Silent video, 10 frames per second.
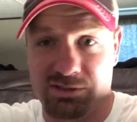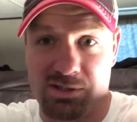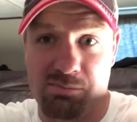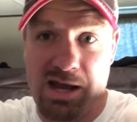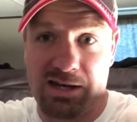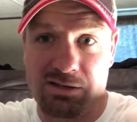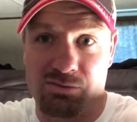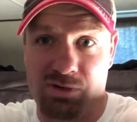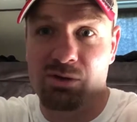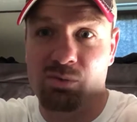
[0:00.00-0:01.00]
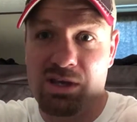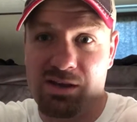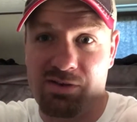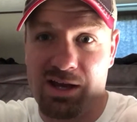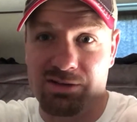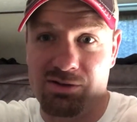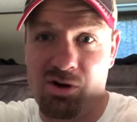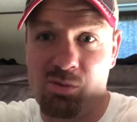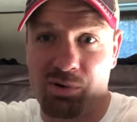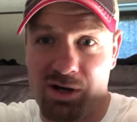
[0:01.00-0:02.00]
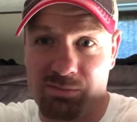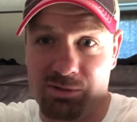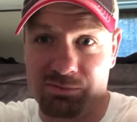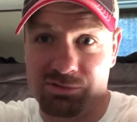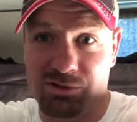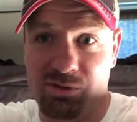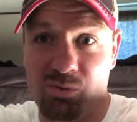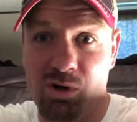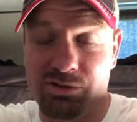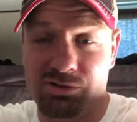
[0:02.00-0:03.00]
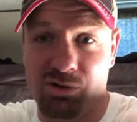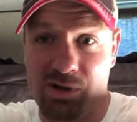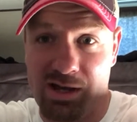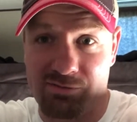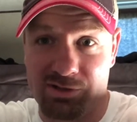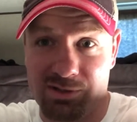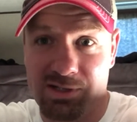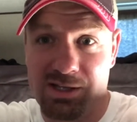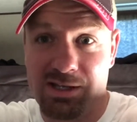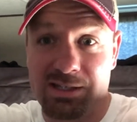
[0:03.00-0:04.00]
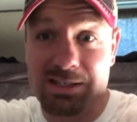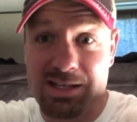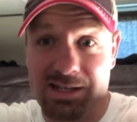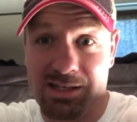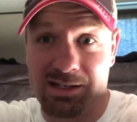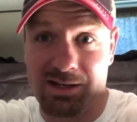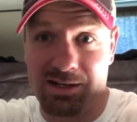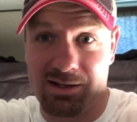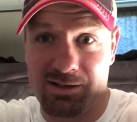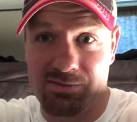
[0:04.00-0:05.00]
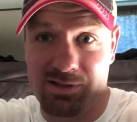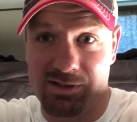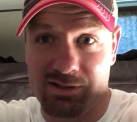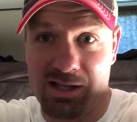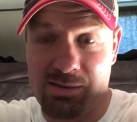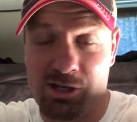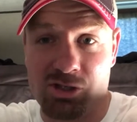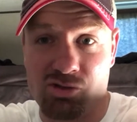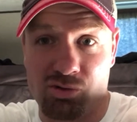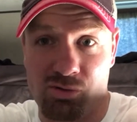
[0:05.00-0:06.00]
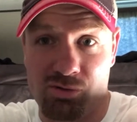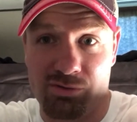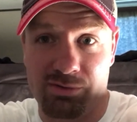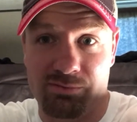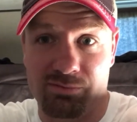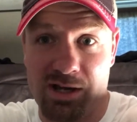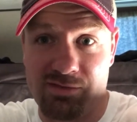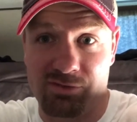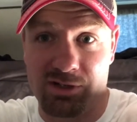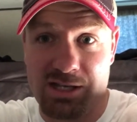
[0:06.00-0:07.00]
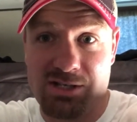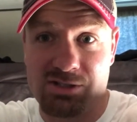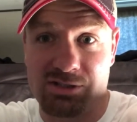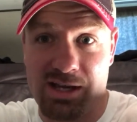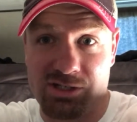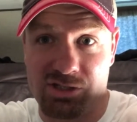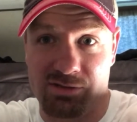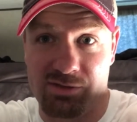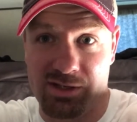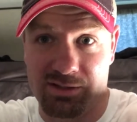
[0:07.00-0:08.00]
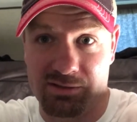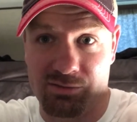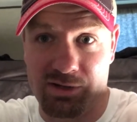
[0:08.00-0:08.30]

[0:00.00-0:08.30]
in the back of the rig. We have had no problems whatsoever getting the climate control right for each section of the